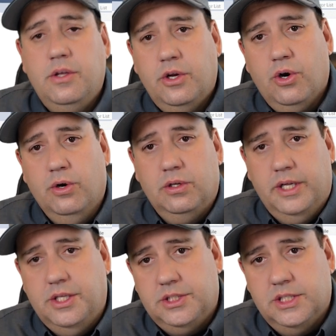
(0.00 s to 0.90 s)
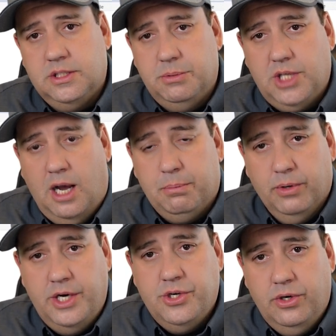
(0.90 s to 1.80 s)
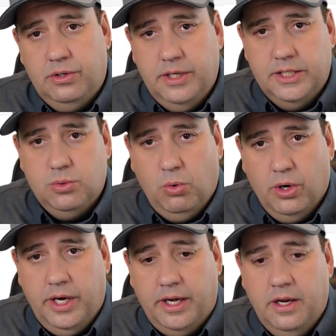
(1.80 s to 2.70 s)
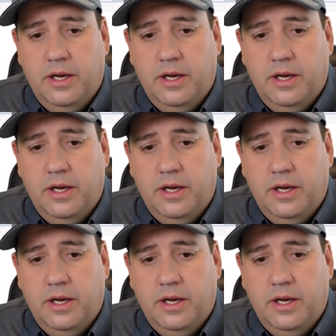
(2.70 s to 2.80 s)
Currently, the system is operational, it's working.